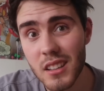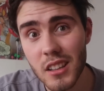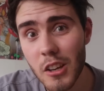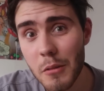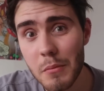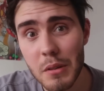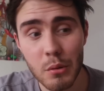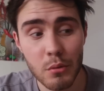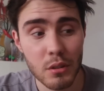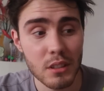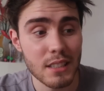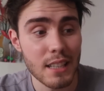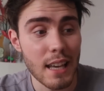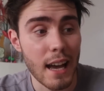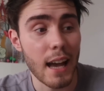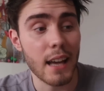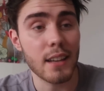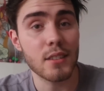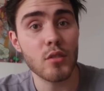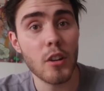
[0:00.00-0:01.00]
Nobody wants
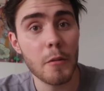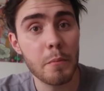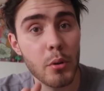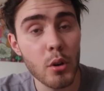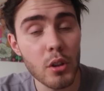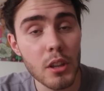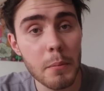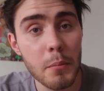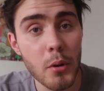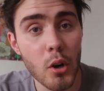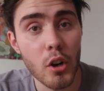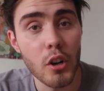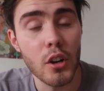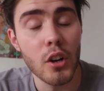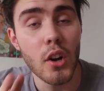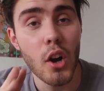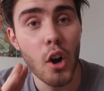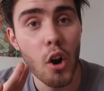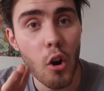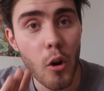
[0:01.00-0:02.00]
that. So I put the
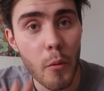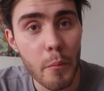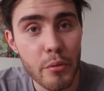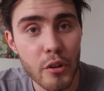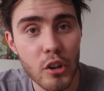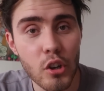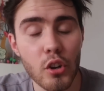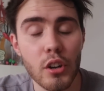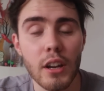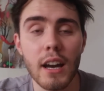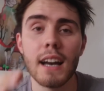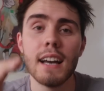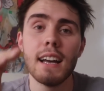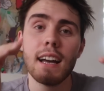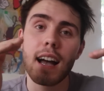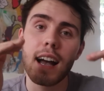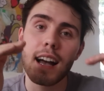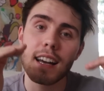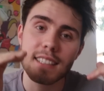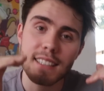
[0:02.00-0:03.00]
book on pre-order
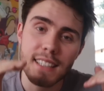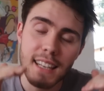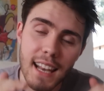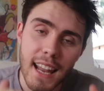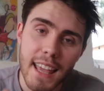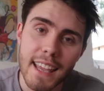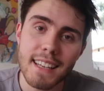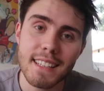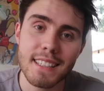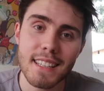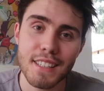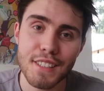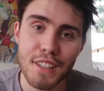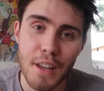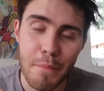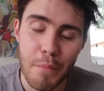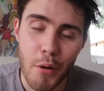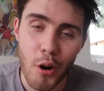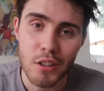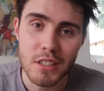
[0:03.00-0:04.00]
as late as
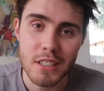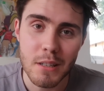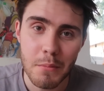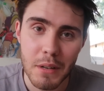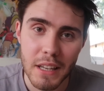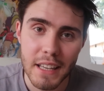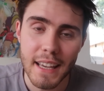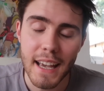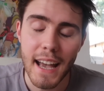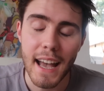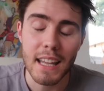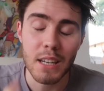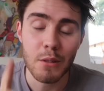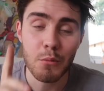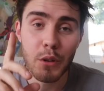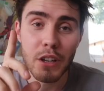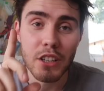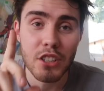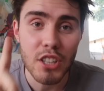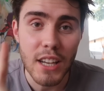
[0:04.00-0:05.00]
I possibly
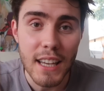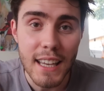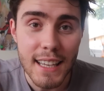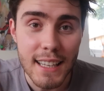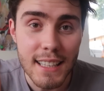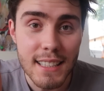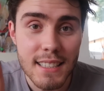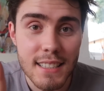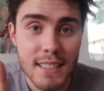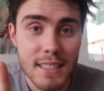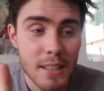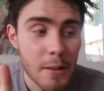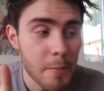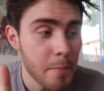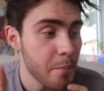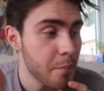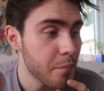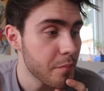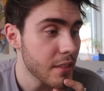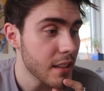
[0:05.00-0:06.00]
can, which is,
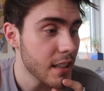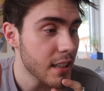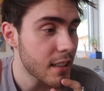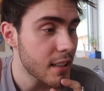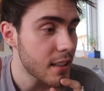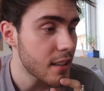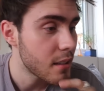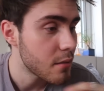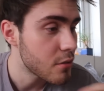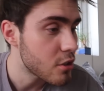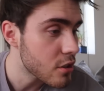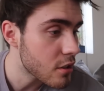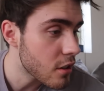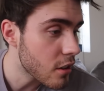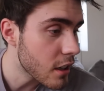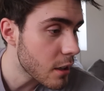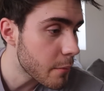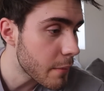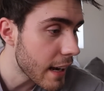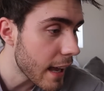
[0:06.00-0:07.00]
just
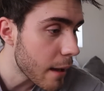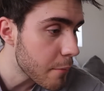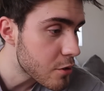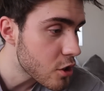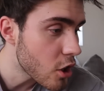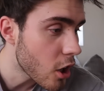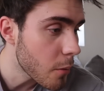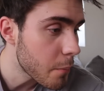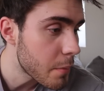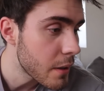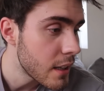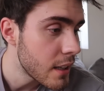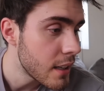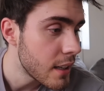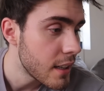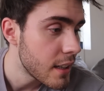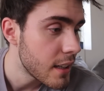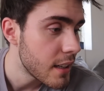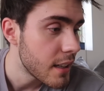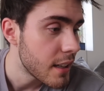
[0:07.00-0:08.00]
looking at my laptop,
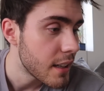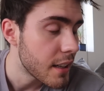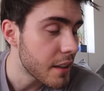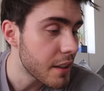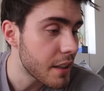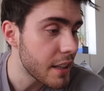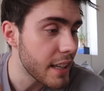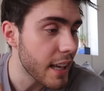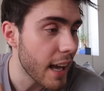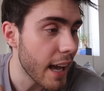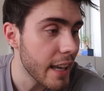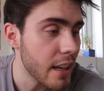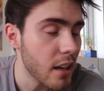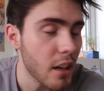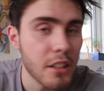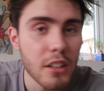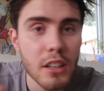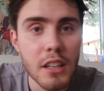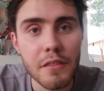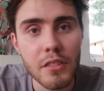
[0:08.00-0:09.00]

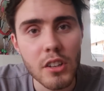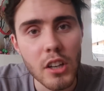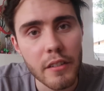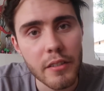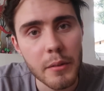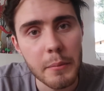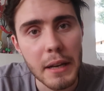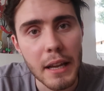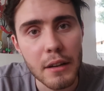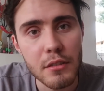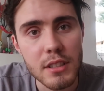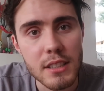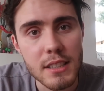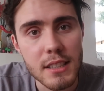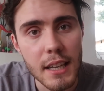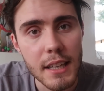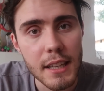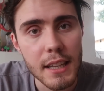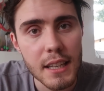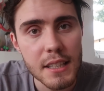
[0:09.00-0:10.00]
I don't even know if I'm allowed to
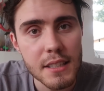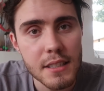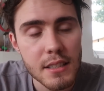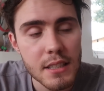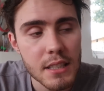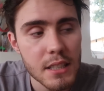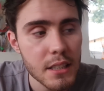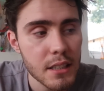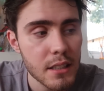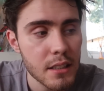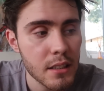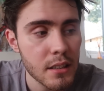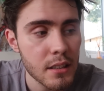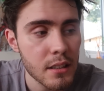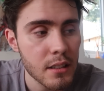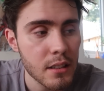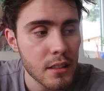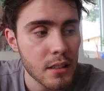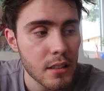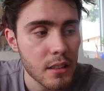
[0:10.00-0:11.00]
say this.
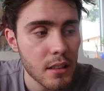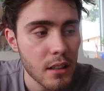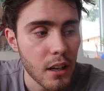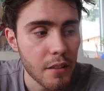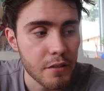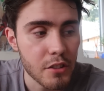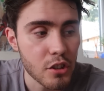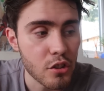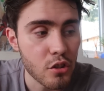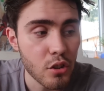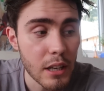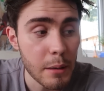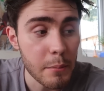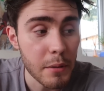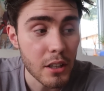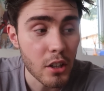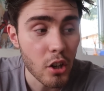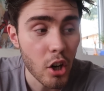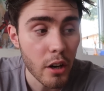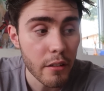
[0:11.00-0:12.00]
I've just got it in
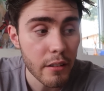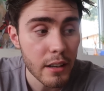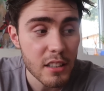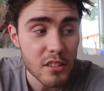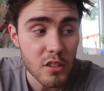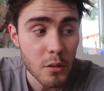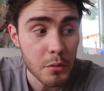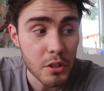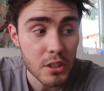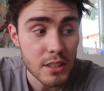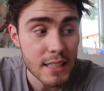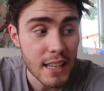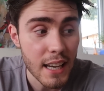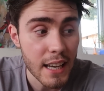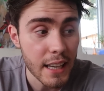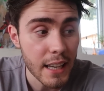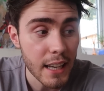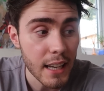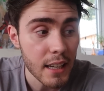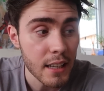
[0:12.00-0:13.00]
my diary, so I'm just
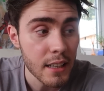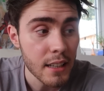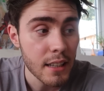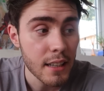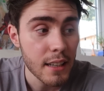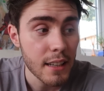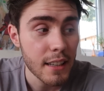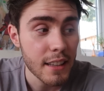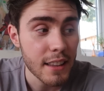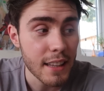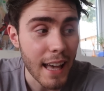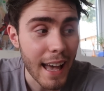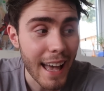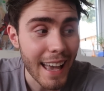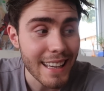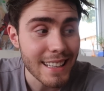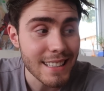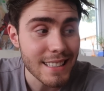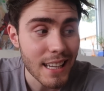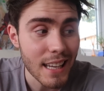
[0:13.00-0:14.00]
saying it. The
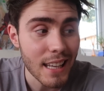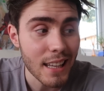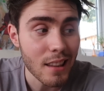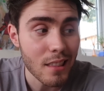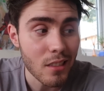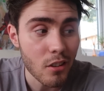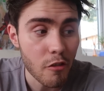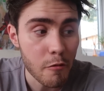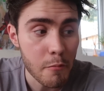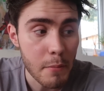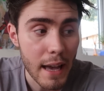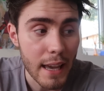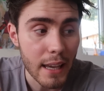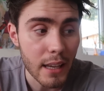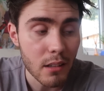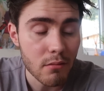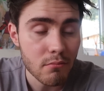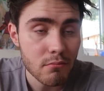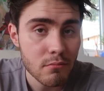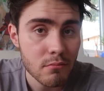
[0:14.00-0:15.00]
18th of
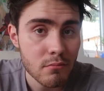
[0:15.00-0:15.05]
May.